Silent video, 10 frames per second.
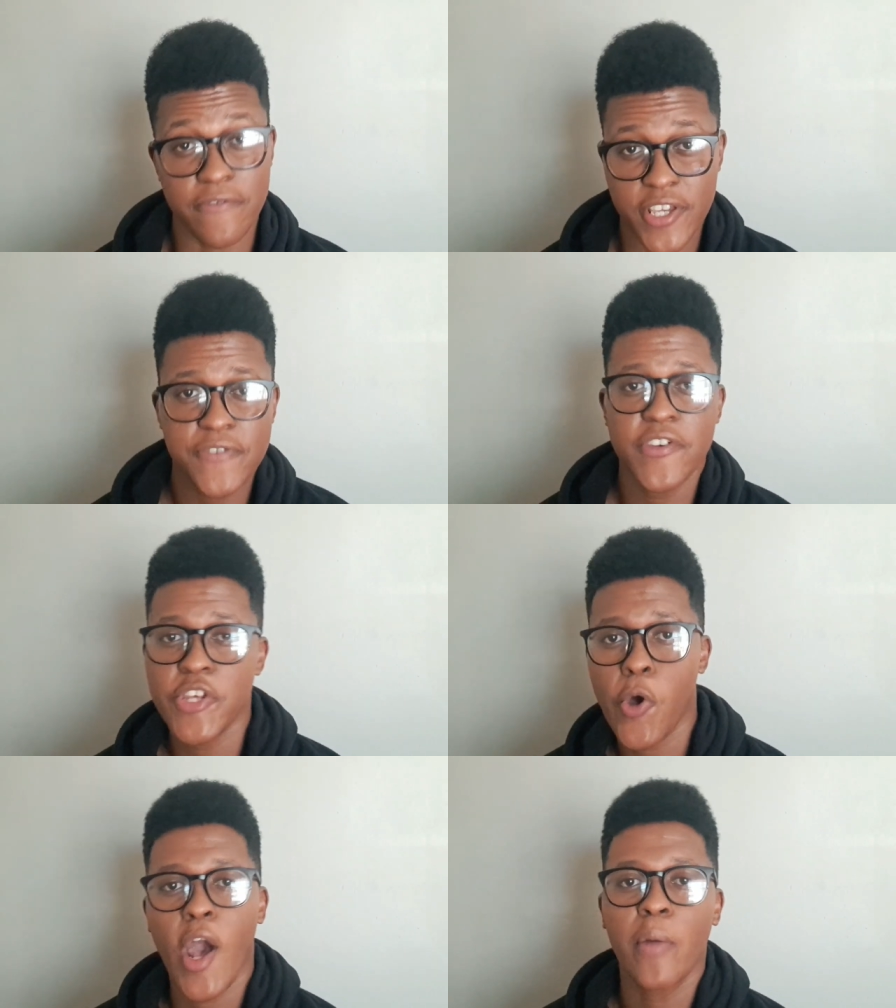If this
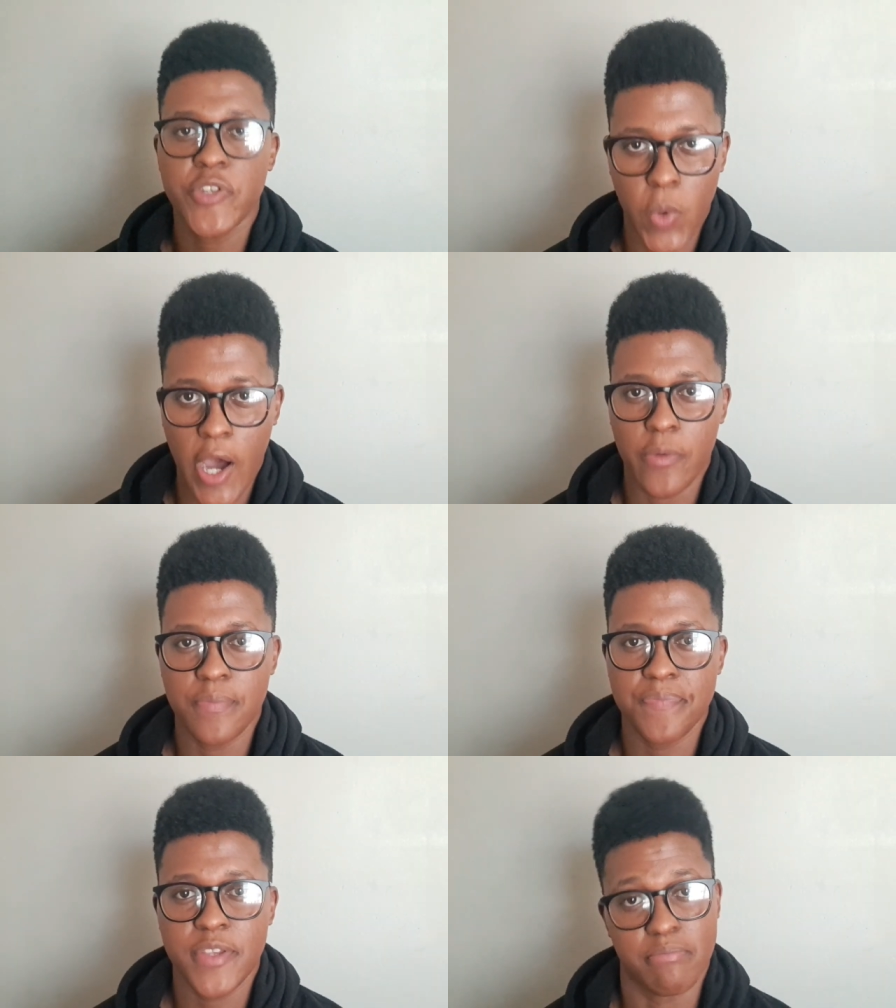video helped you out,
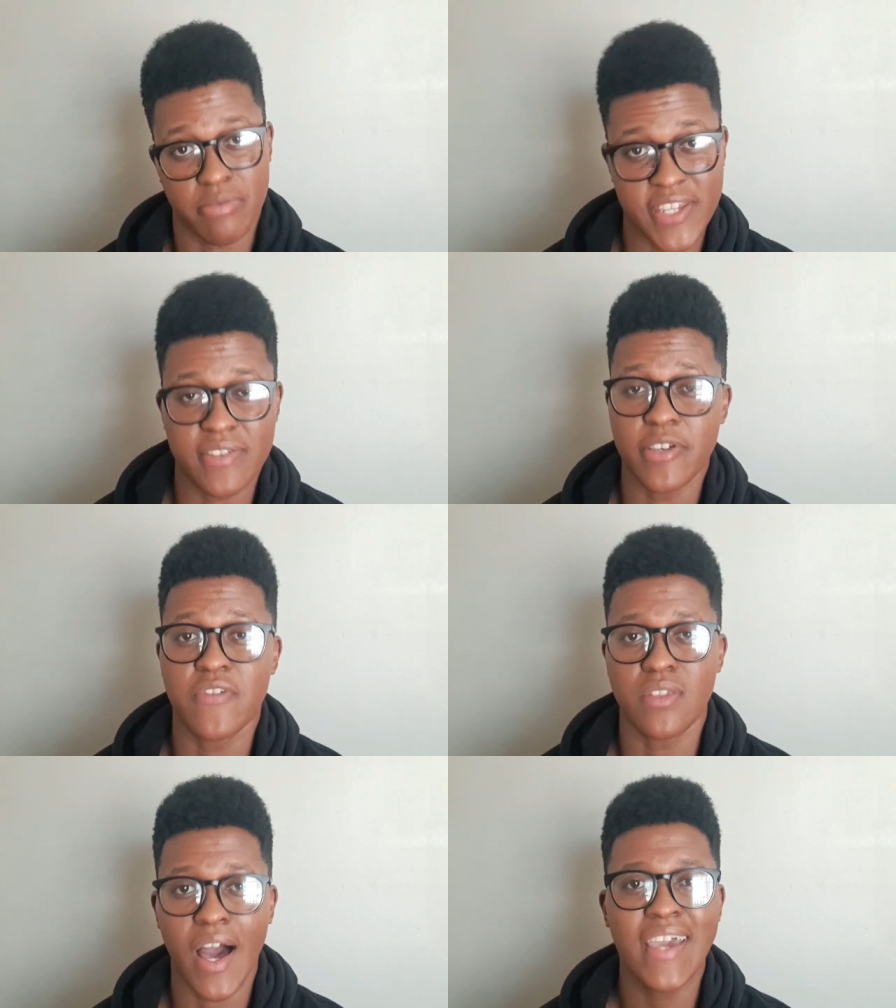please leave
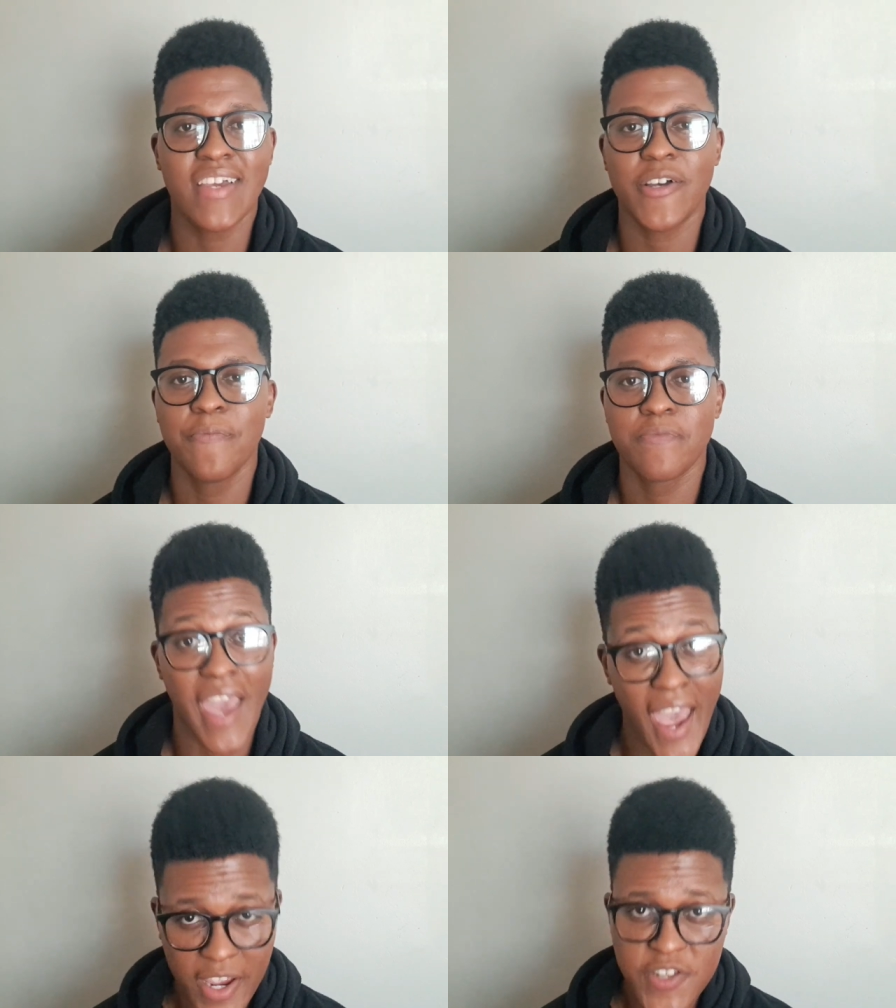a like
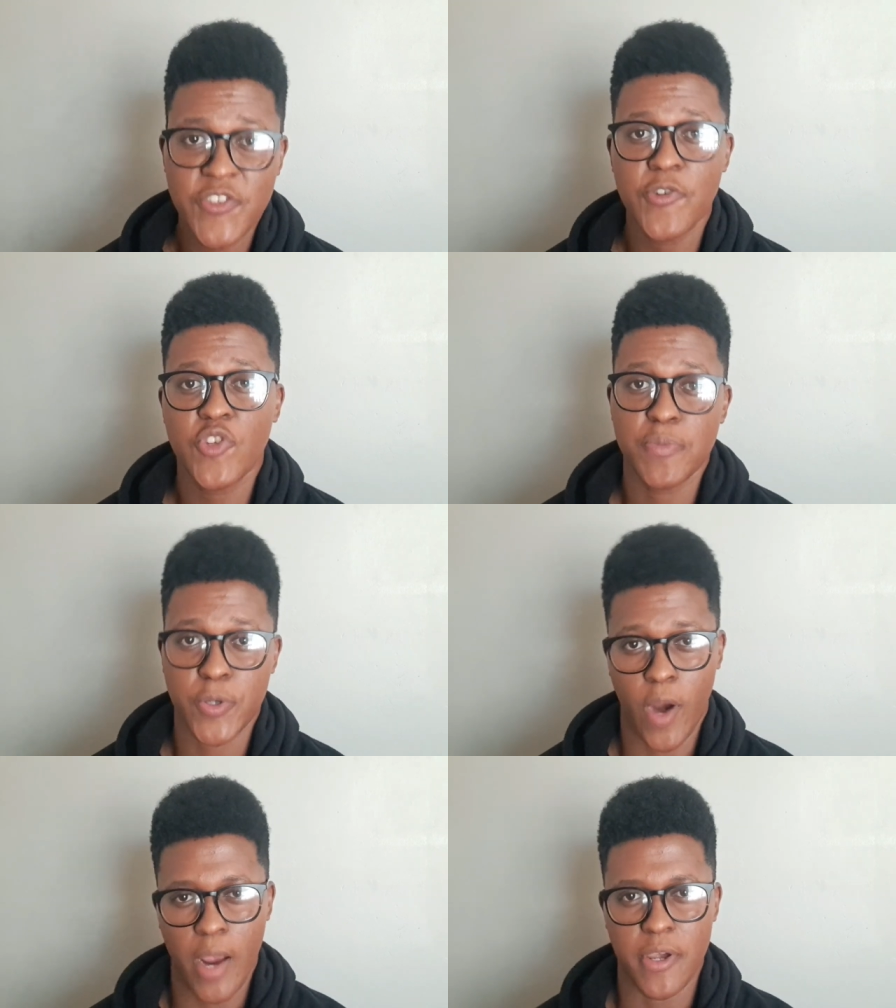and consider
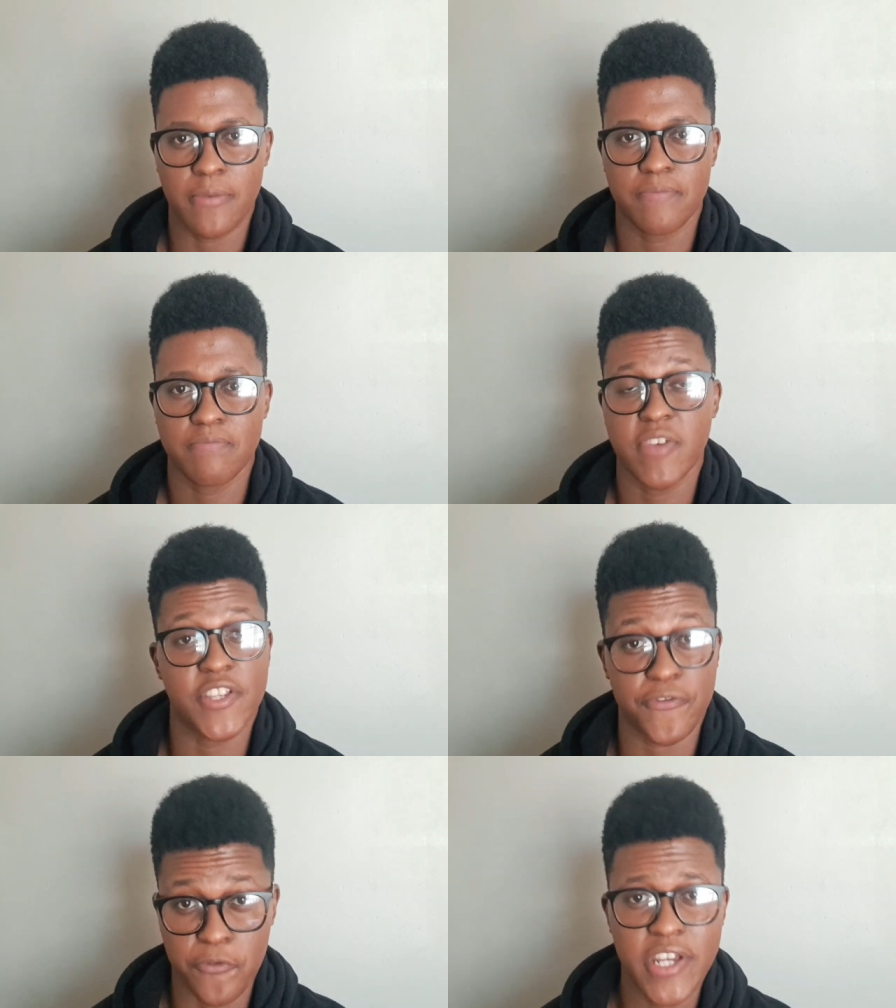subscribing.
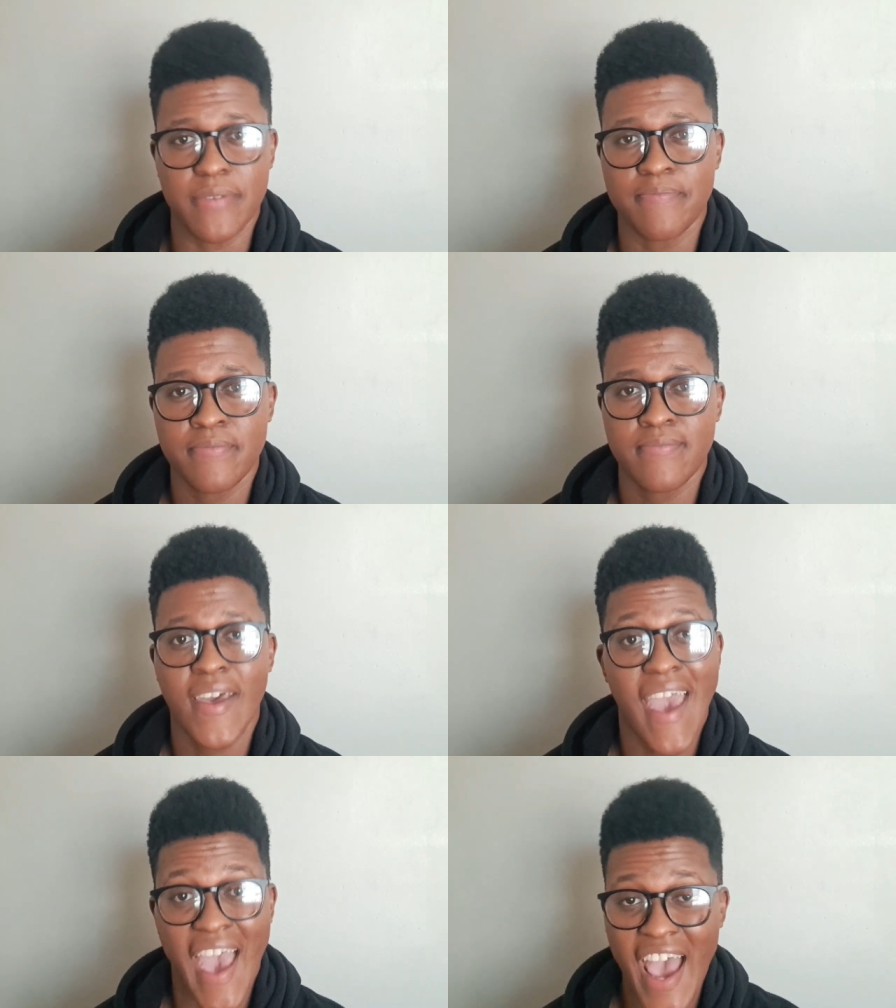It's free
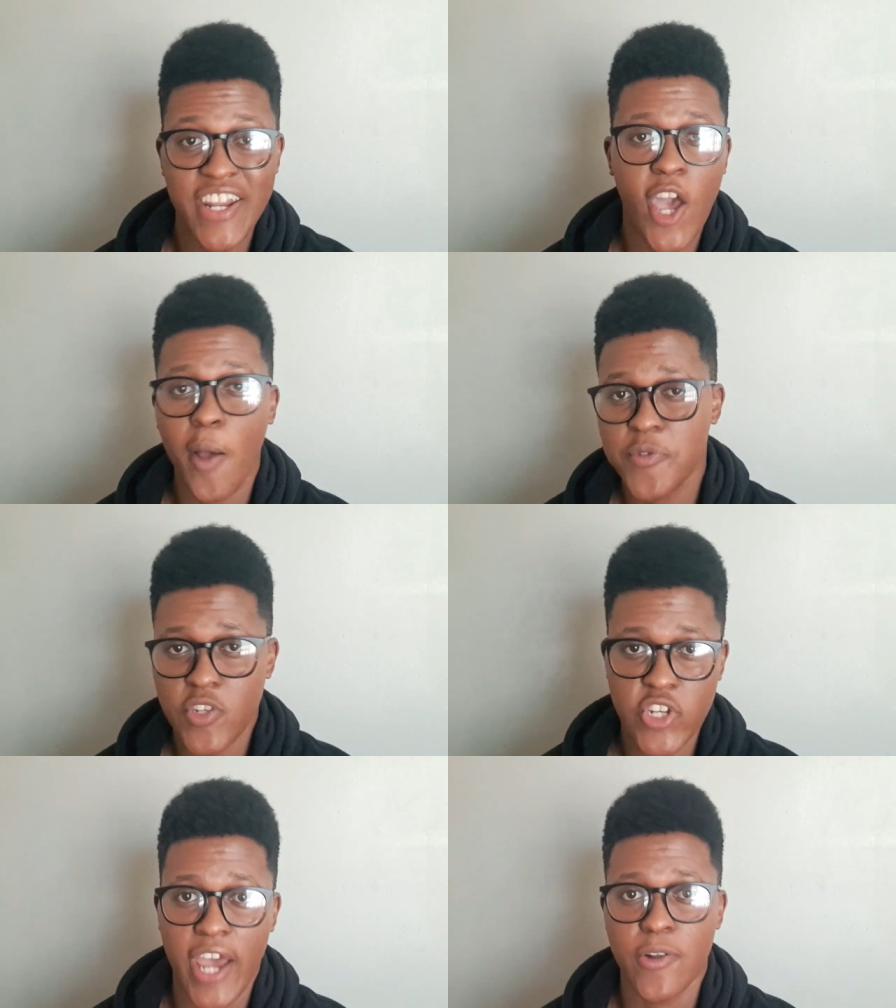and it helps
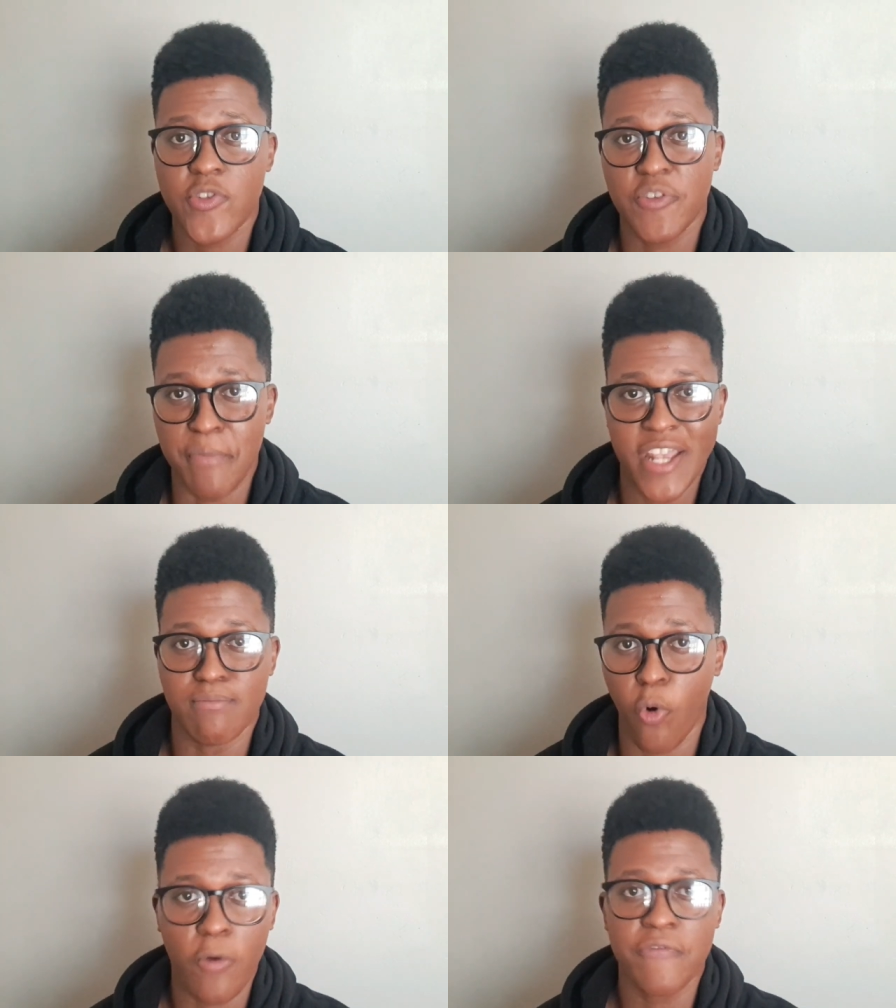the channel to make
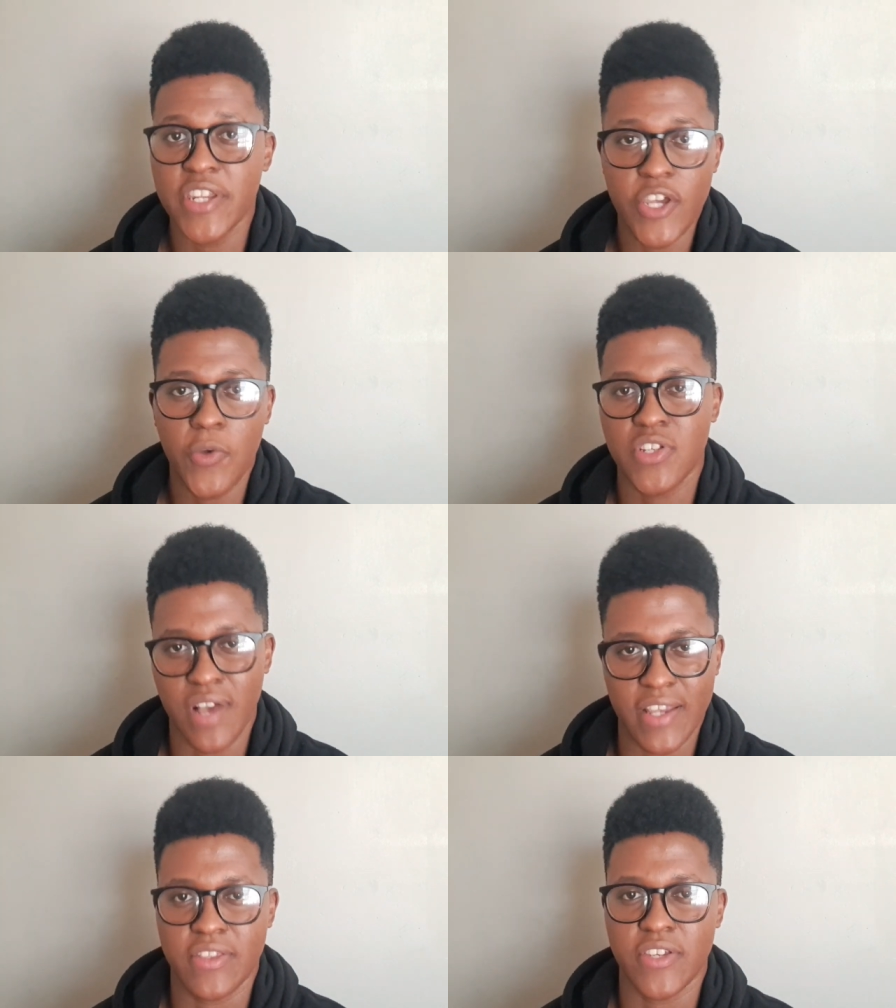more videos
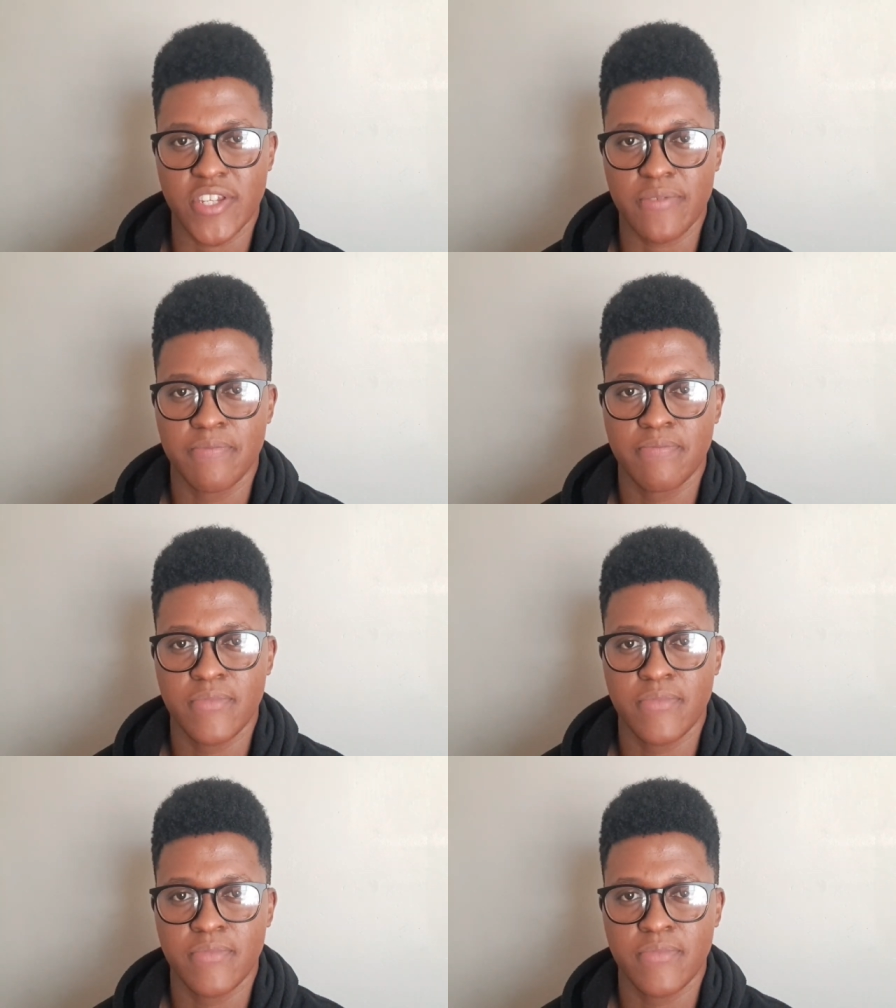like this.